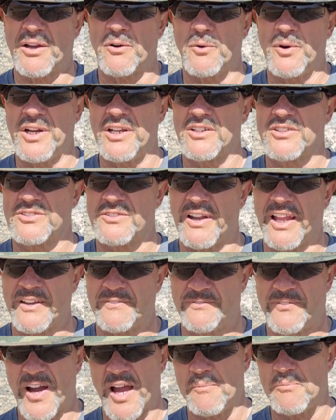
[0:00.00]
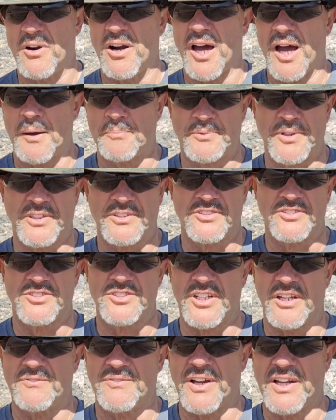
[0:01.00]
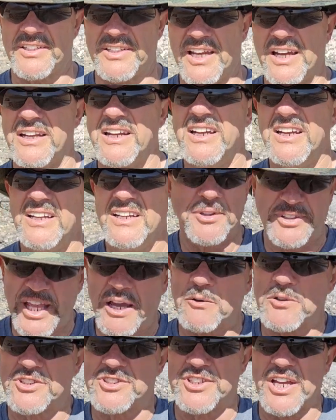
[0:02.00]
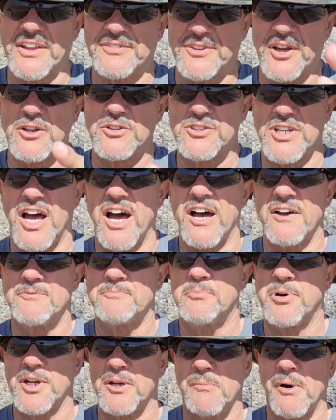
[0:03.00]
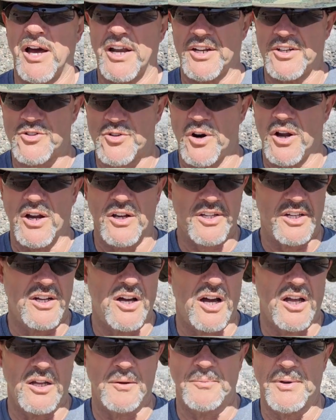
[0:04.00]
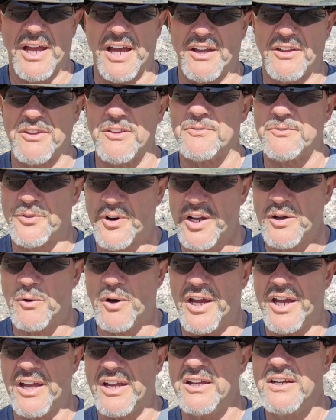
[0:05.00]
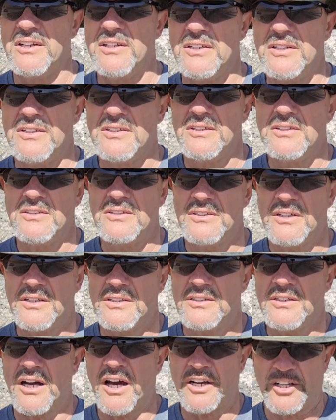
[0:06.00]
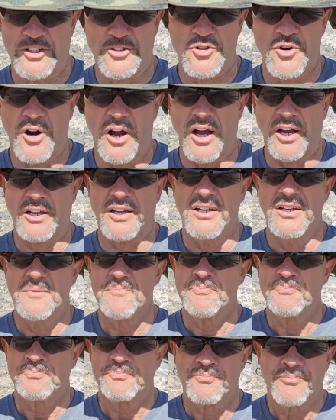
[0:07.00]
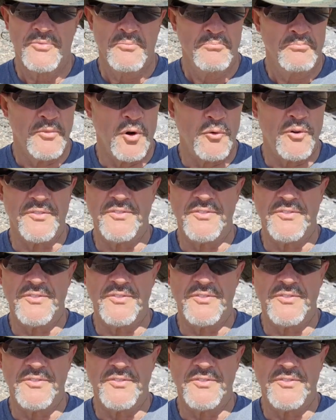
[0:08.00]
reels like fiber optics and stuff like that. But they would set those off, put them on a truck and haul them down the freeway on a truck. But we've